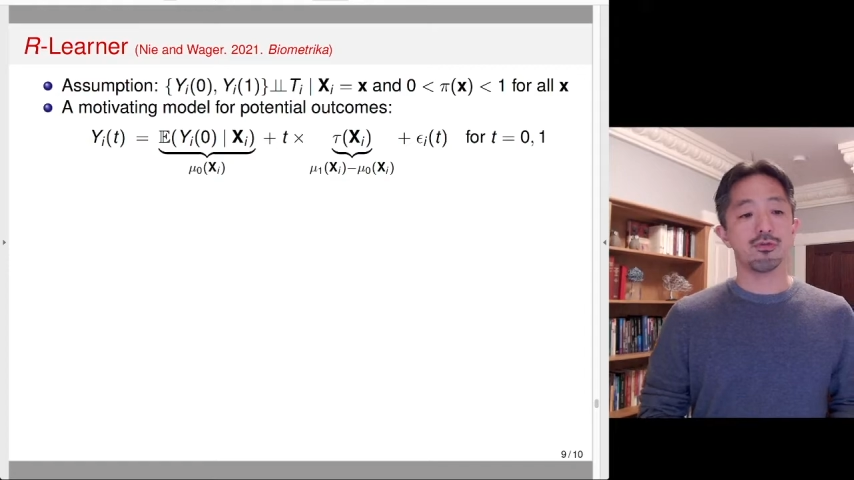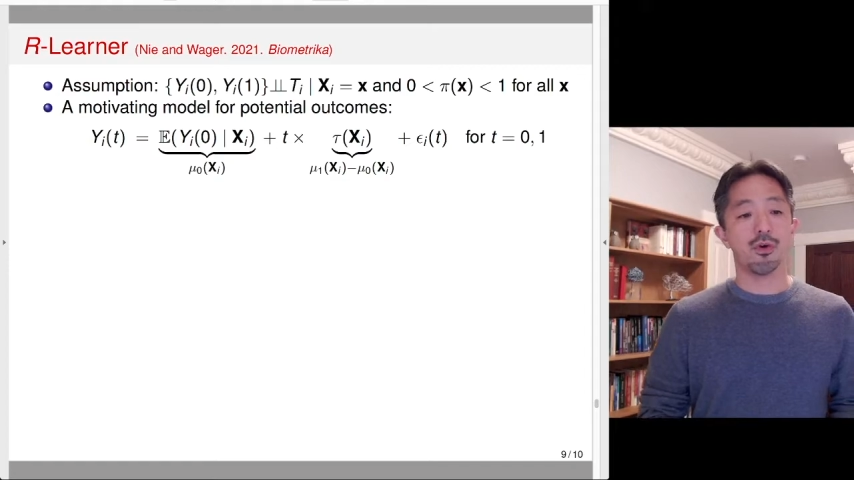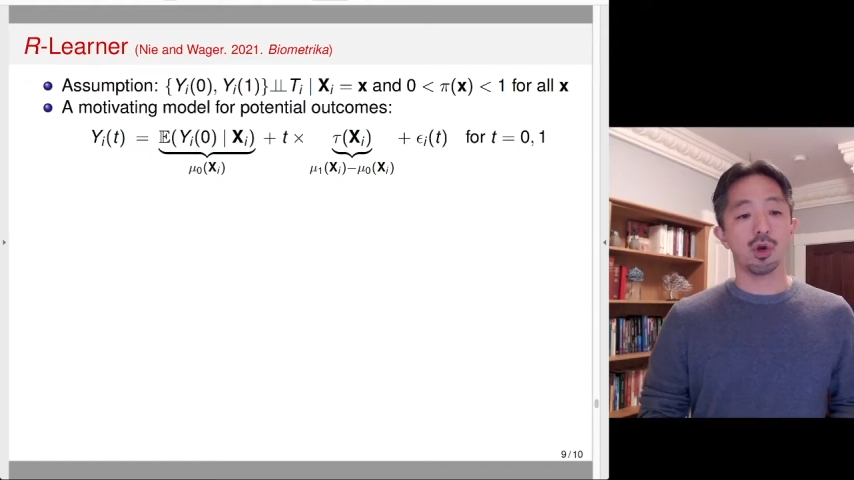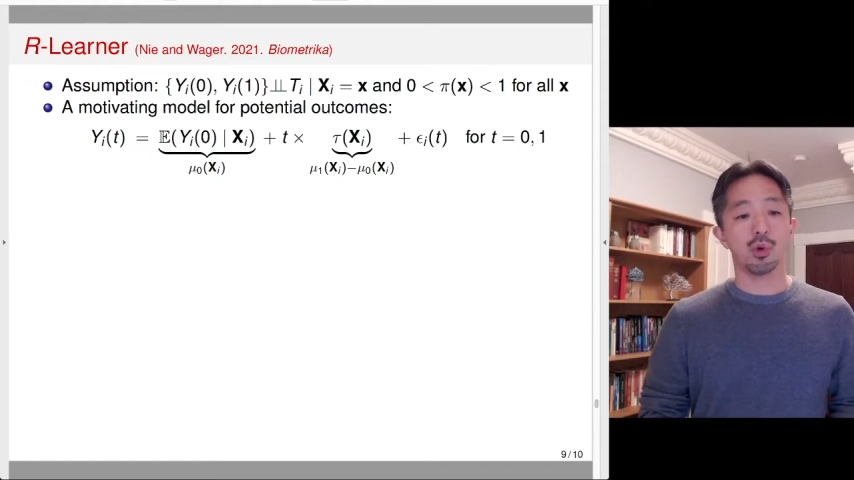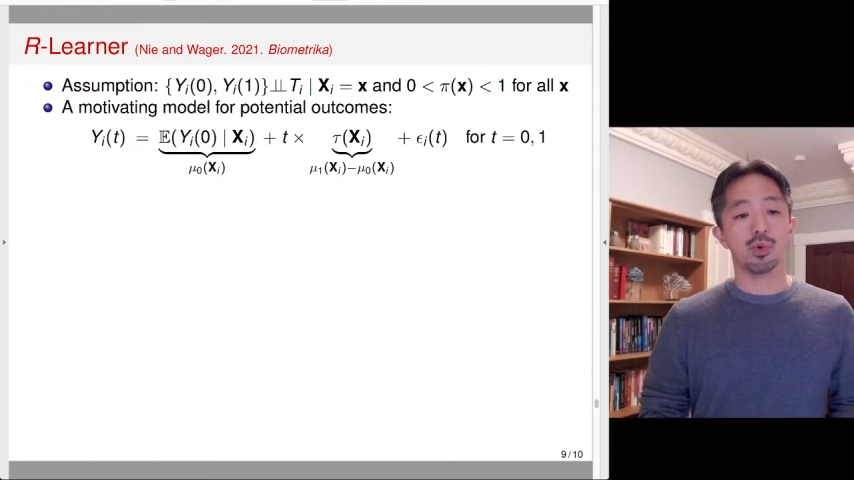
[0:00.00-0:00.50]

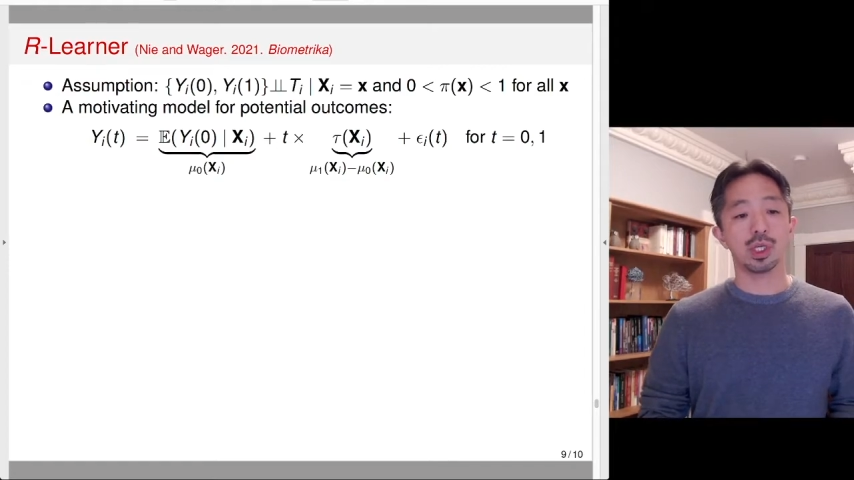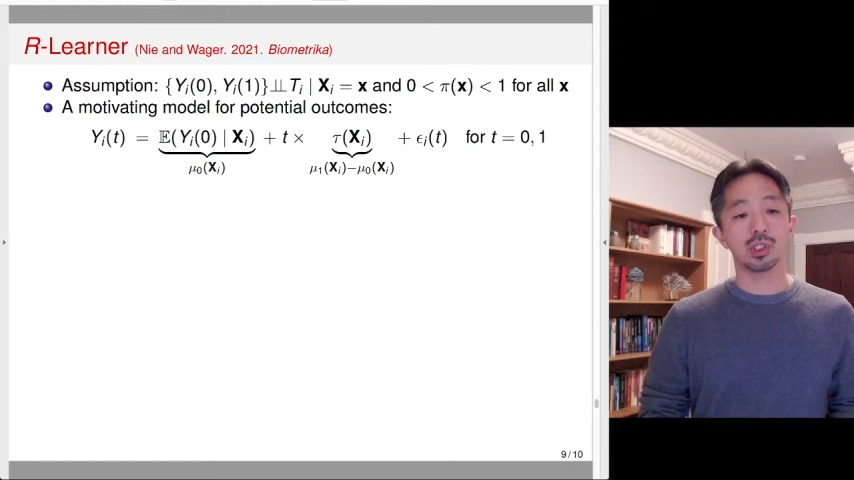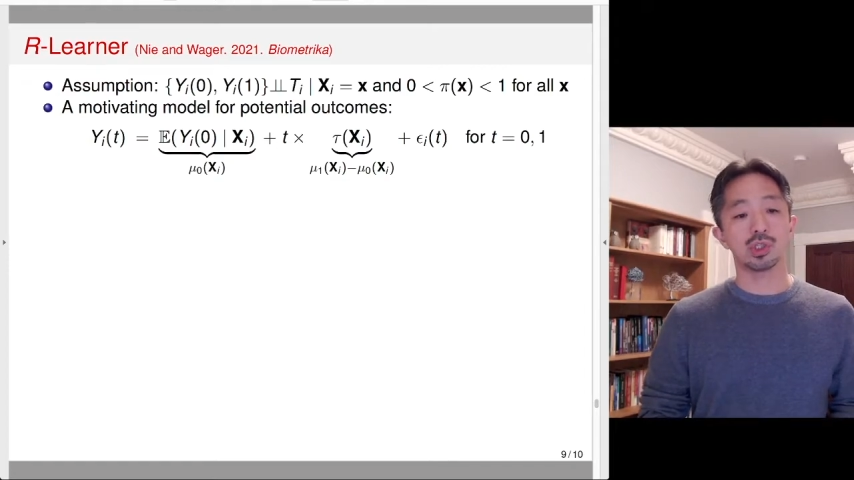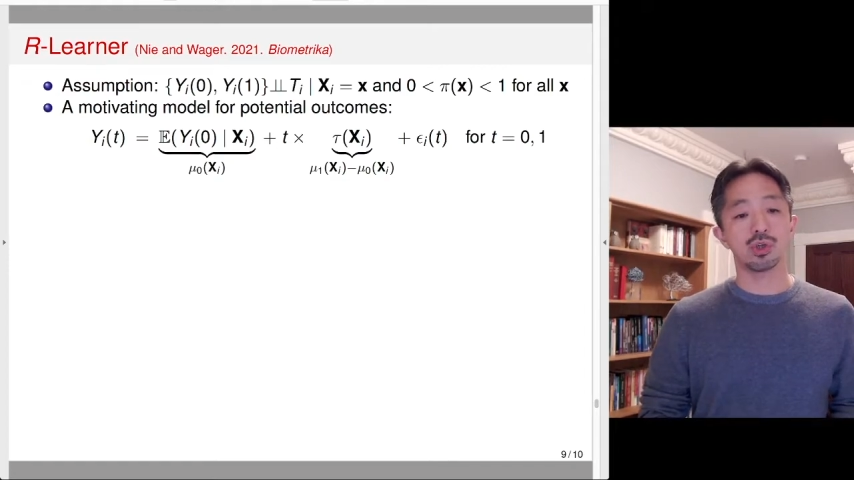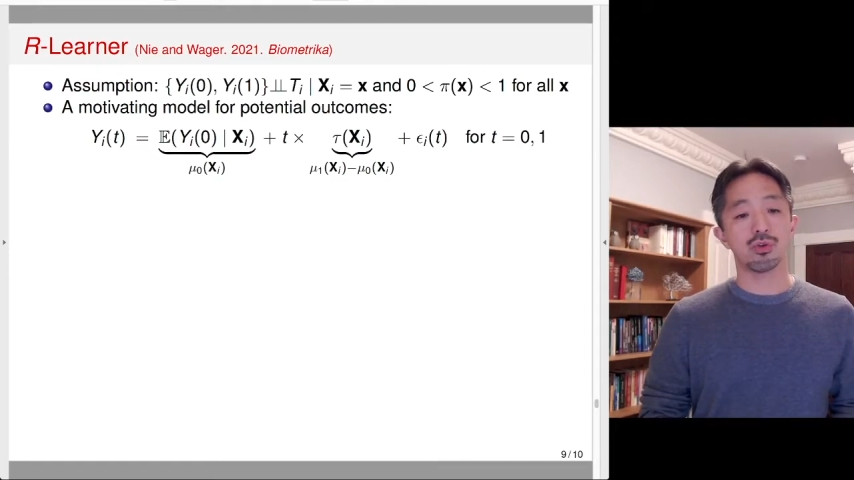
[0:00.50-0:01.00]
following
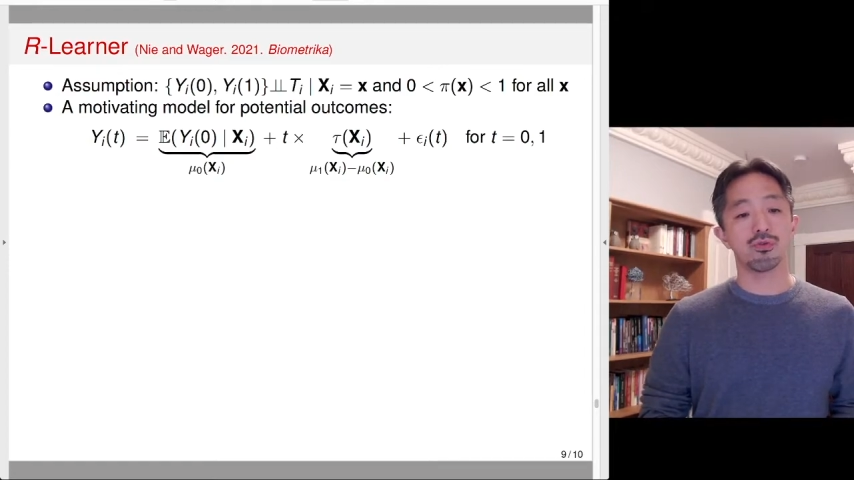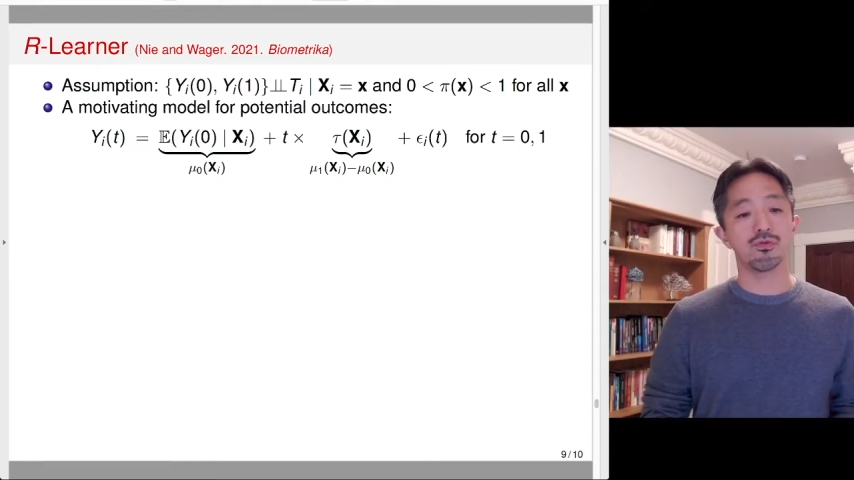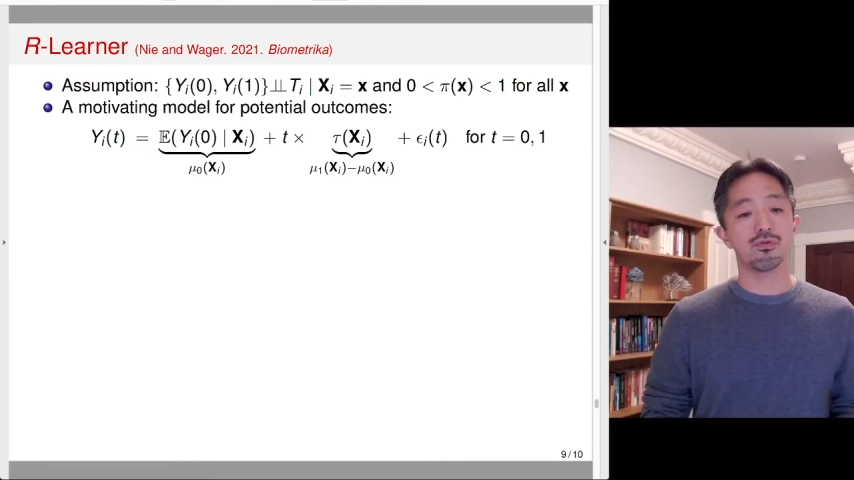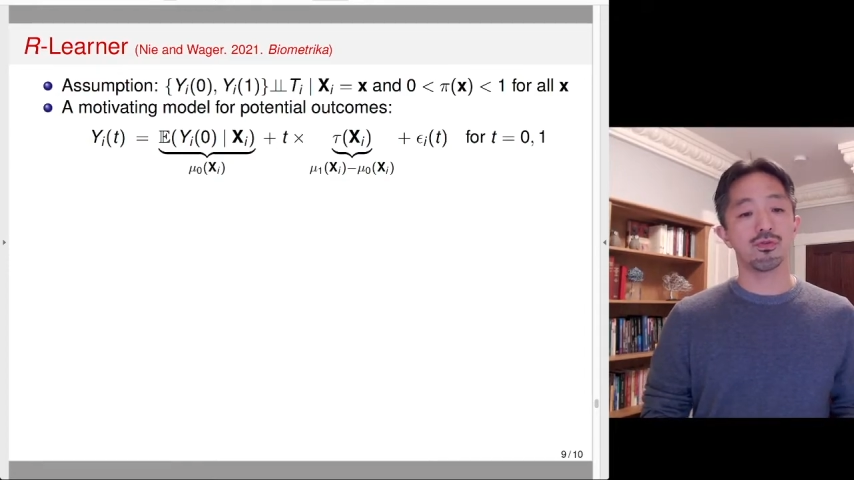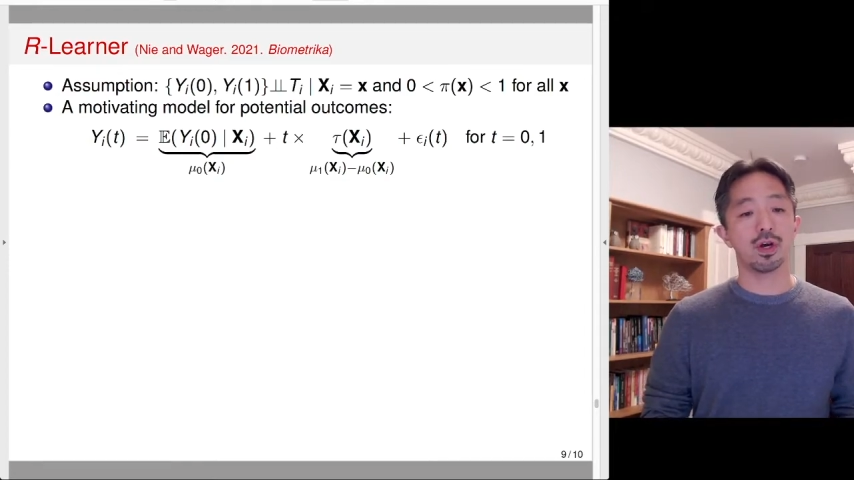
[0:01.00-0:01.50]
sort of
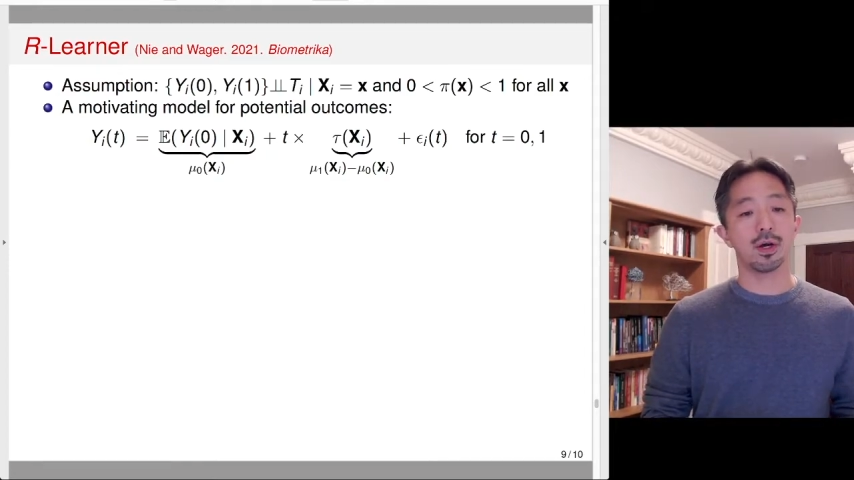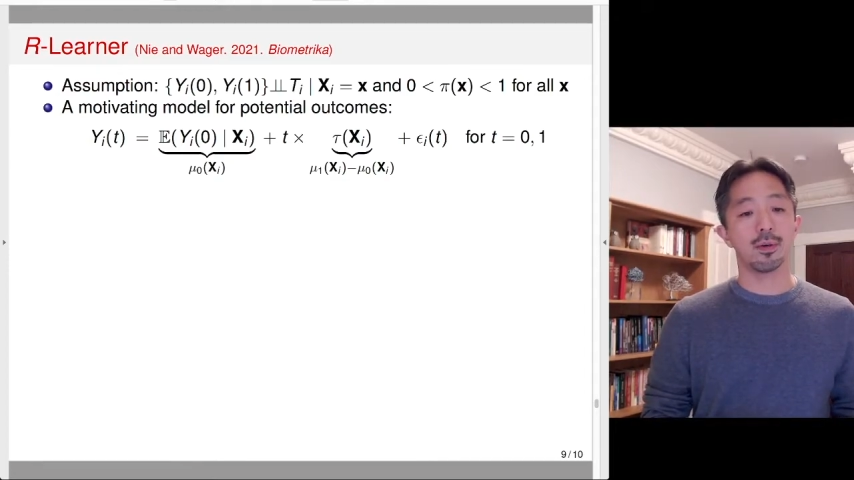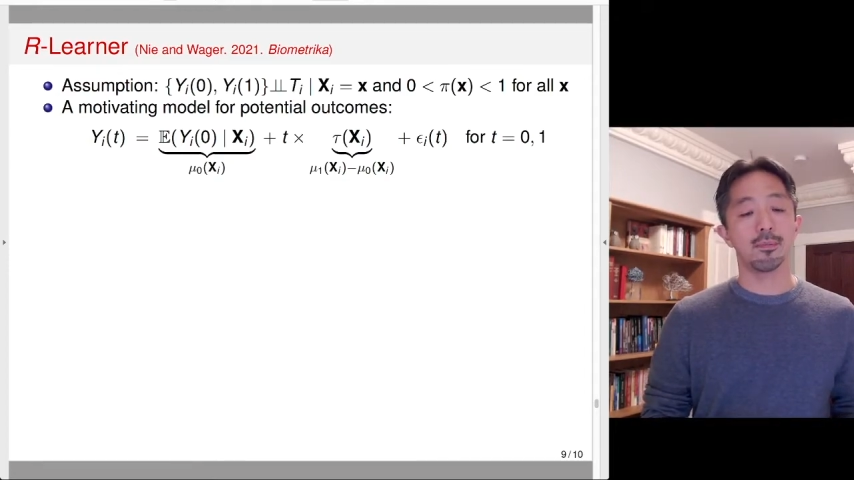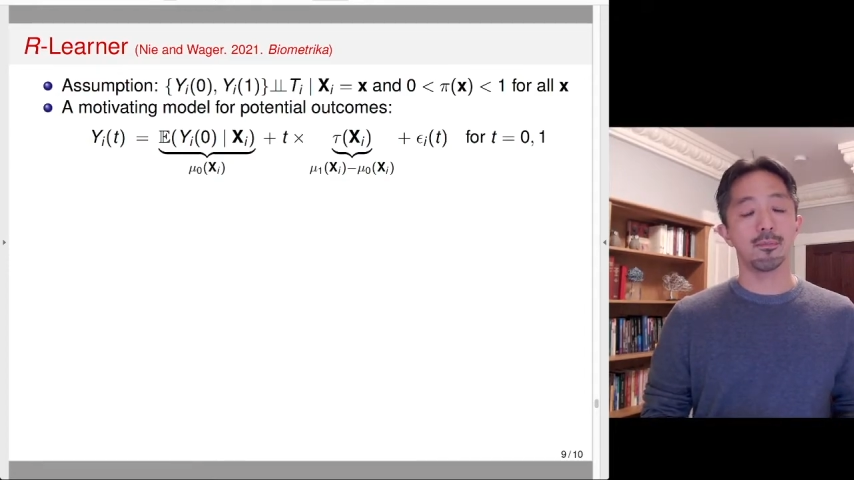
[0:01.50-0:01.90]
uh,